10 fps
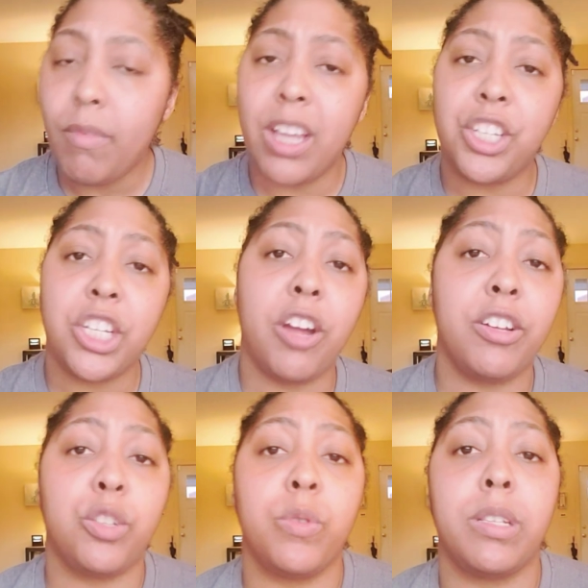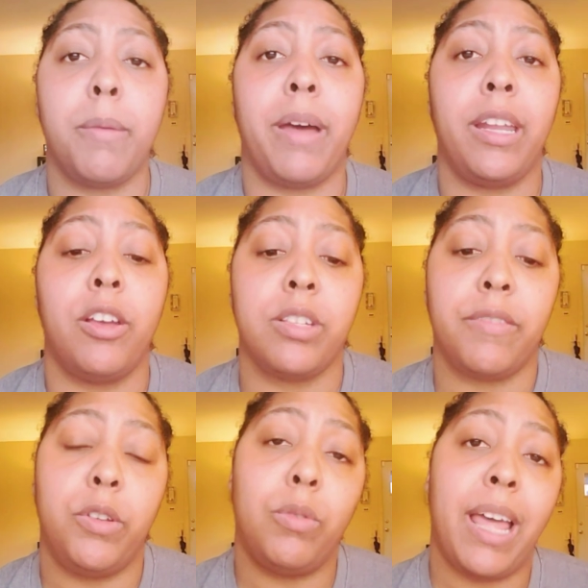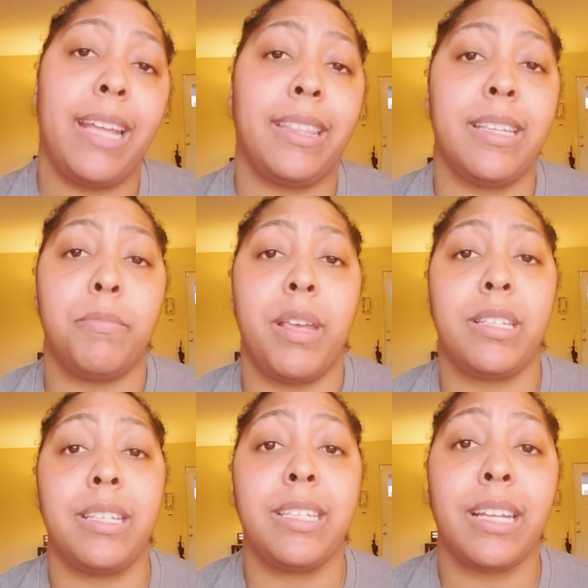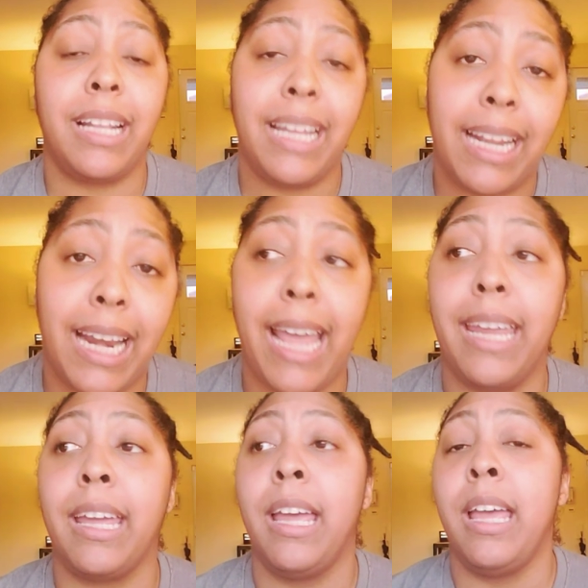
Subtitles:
Share this with somebody else. If you like this message, click like.